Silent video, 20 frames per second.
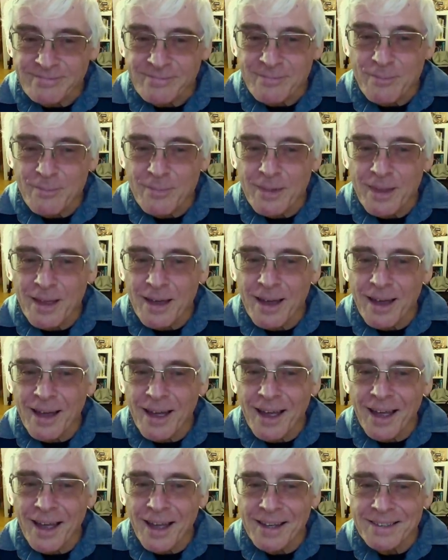Yes,
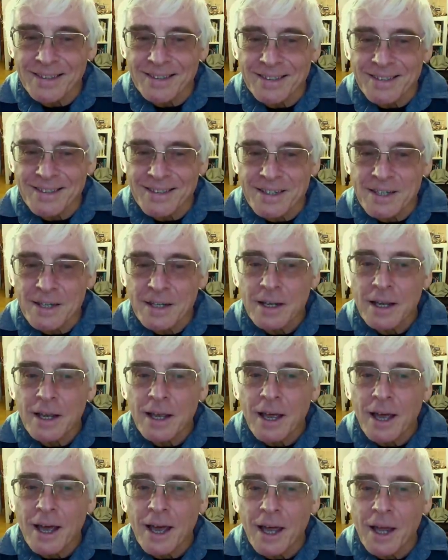and
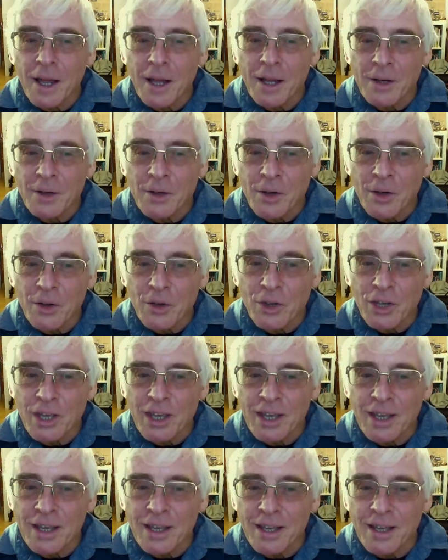and
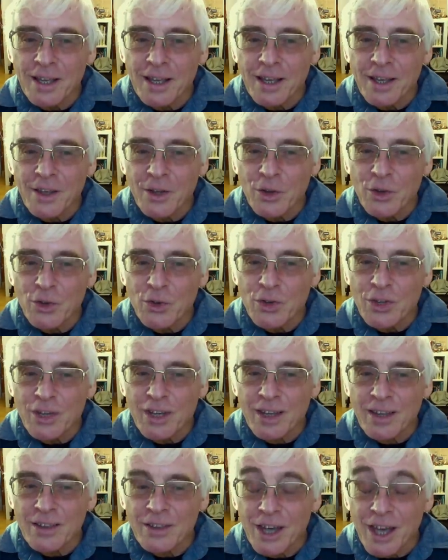the uh, the
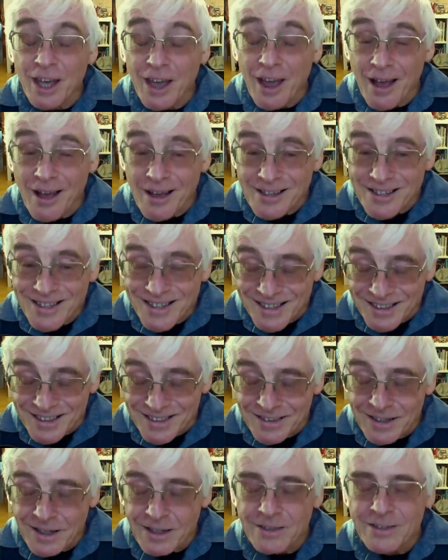the cousin,